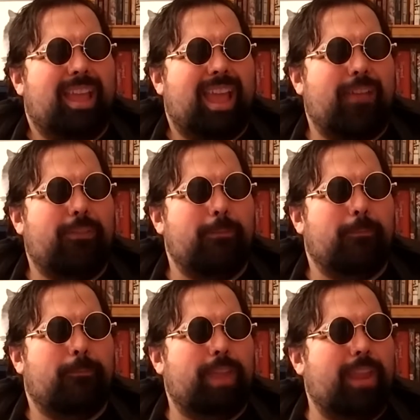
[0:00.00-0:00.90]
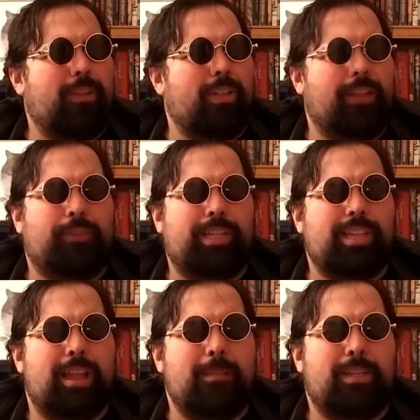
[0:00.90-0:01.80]
have him fail every
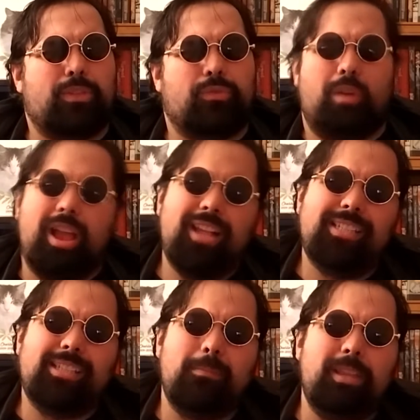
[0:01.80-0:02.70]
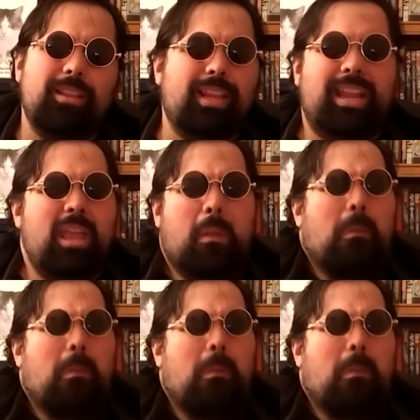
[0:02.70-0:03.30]
time he tries something. Like,